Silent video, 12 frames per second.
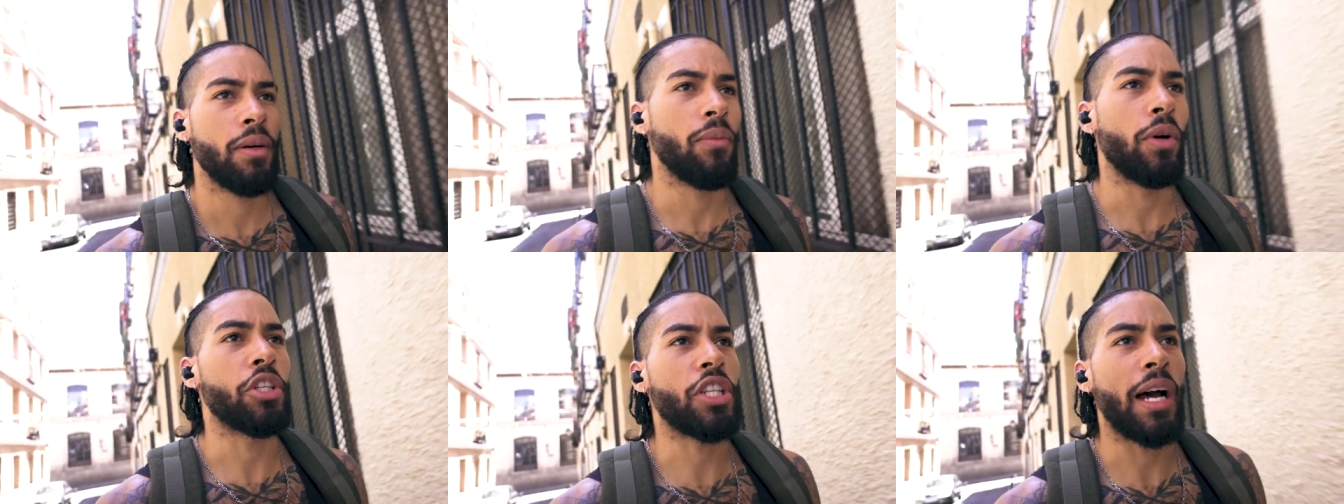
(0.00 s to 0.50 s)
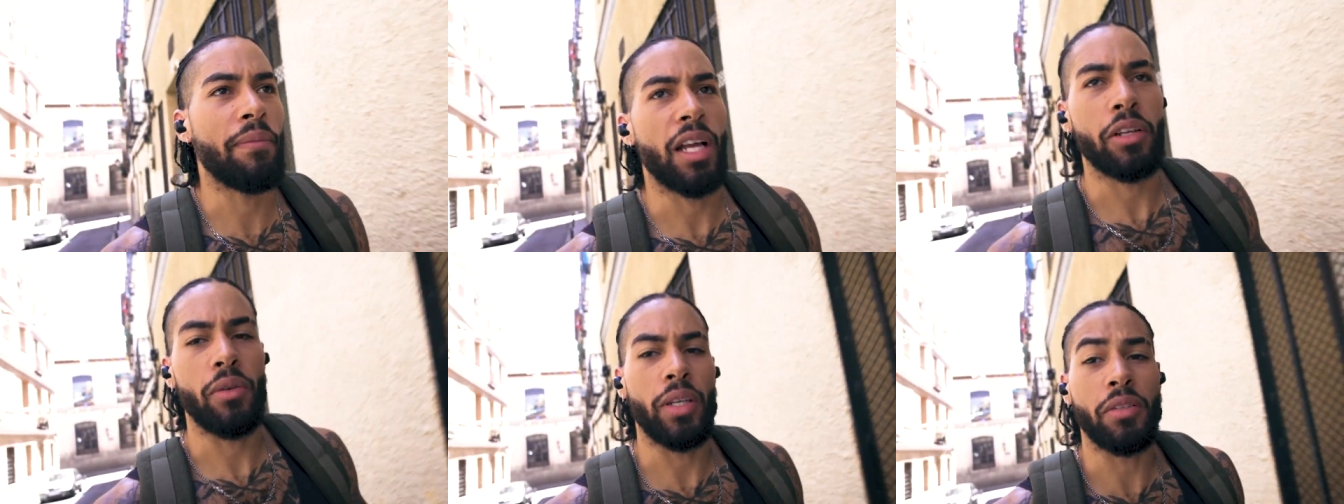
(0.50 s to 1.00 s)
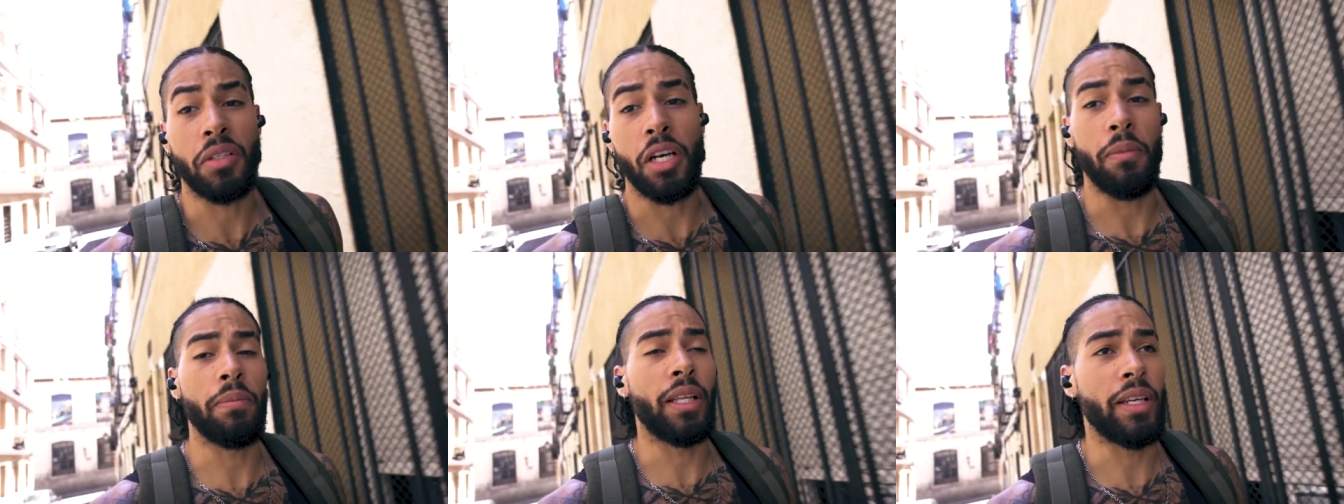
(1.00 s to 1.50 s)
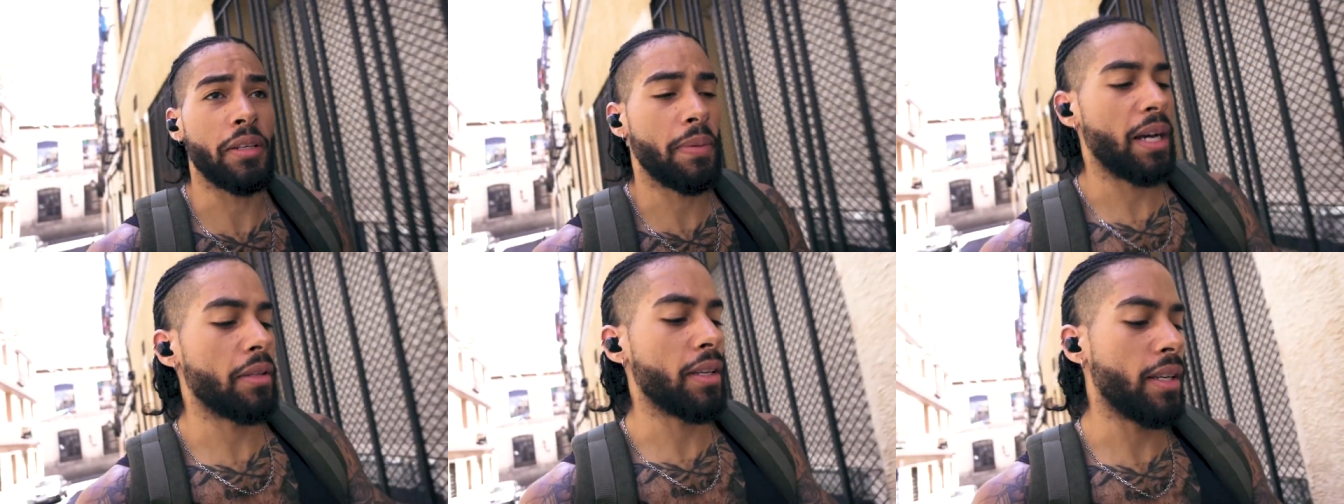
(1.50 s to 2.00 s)
which I'm not going to complain
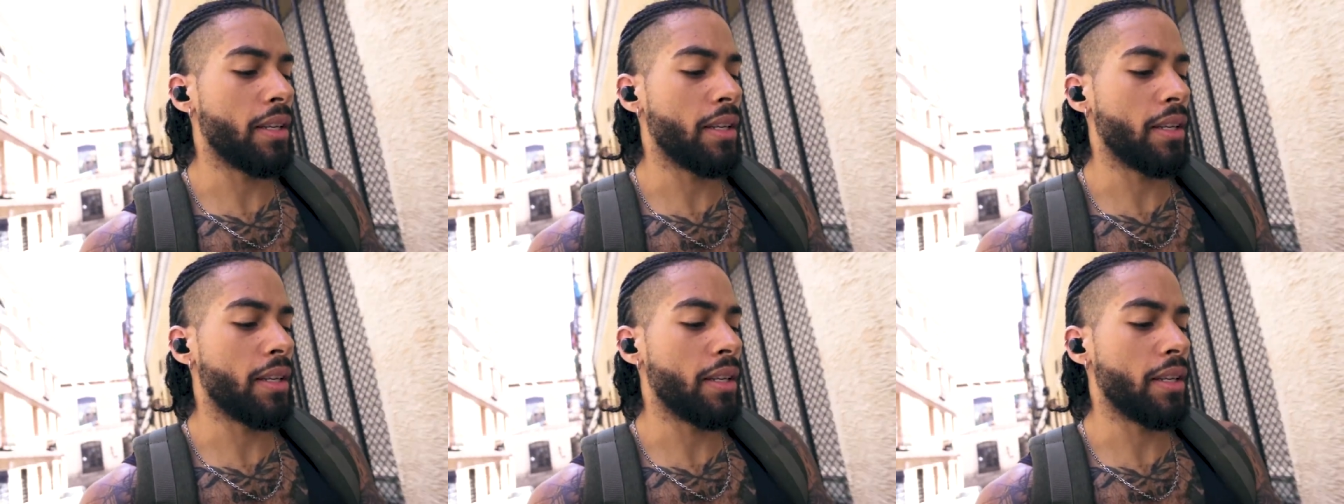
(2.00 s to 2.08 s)
about